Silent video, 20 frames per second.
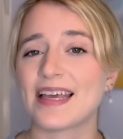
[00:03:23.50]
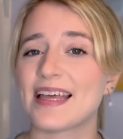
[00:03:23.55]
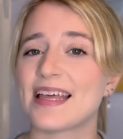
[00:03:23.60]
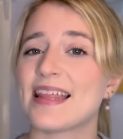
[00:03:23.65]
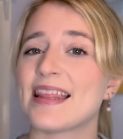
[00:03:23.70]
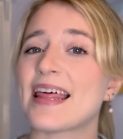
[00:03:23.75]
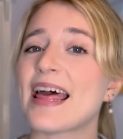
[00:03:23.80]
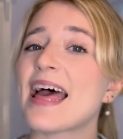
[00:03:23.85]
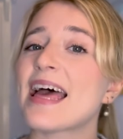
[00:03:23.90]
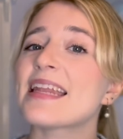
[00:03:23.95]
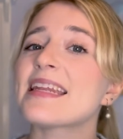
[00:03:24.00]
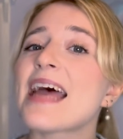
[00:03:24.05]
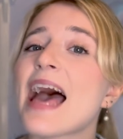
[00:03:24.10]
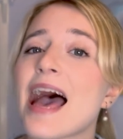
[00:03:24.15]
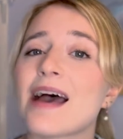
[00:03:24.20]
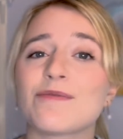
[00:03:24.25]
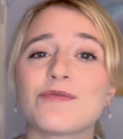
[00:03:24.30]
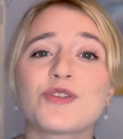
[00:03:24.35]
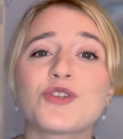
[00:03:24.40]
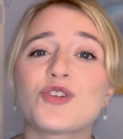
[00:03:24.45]
Then
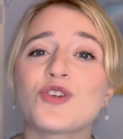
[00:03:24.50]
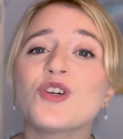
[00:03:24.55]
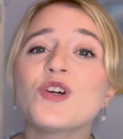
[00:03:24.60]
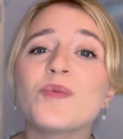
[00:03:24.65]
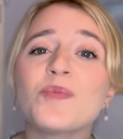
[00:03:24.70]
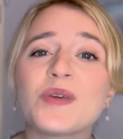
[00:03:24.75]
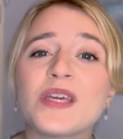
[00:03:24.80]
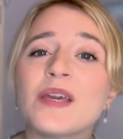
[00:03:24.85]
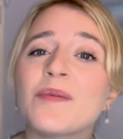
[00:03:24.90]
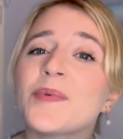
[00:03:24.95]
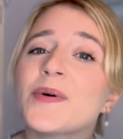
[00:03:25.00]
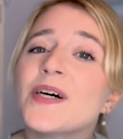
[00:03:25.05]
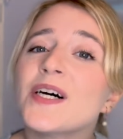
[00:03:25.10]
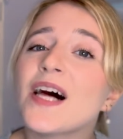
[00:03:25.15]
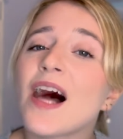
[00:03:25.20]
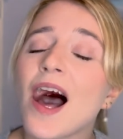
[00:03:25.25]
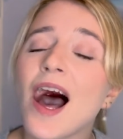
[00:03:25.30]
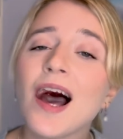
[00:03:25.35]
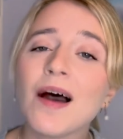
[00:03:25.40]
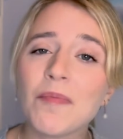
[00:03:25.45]
have 2
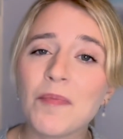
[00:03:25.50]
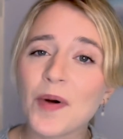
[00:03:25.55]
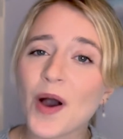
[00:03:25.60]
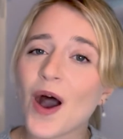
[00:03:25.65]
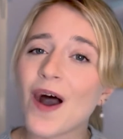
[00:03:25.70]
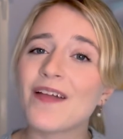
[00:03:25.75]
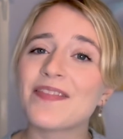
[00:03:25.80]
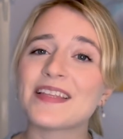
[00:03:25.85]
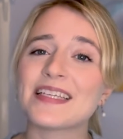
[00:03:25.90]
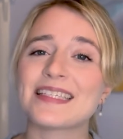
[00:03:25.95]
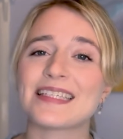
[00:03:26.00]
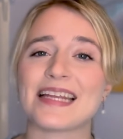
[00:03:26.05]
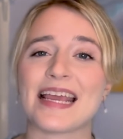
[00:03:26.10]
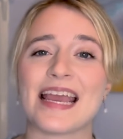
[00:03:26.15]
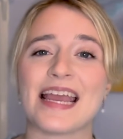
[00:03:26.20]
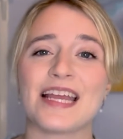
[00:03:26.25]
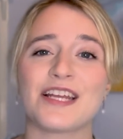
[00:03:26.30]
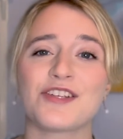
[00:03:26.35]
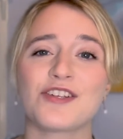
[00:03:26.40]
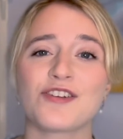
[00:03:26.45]
people up on the
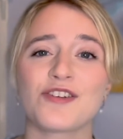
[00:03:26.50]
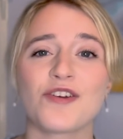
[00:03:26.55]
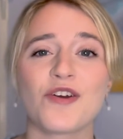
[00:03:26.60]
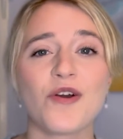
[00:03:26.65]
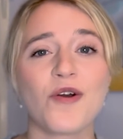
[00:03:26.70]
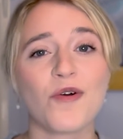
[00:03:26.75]
stage.